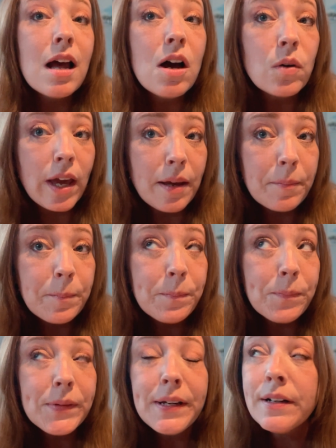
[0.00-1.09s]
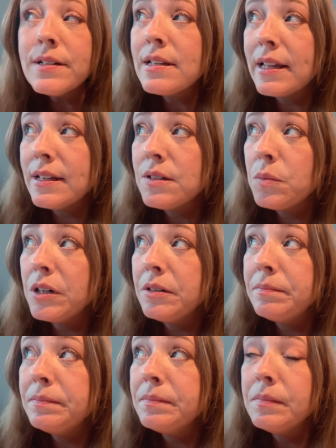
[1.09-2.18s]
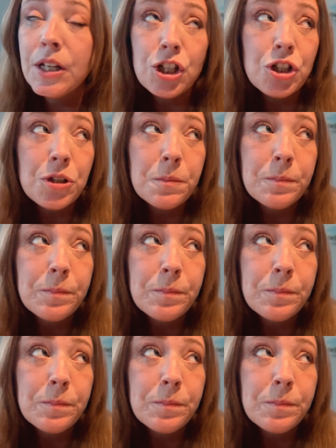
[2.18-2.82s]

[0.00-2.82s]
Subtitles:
Okay, here's the last one-ish.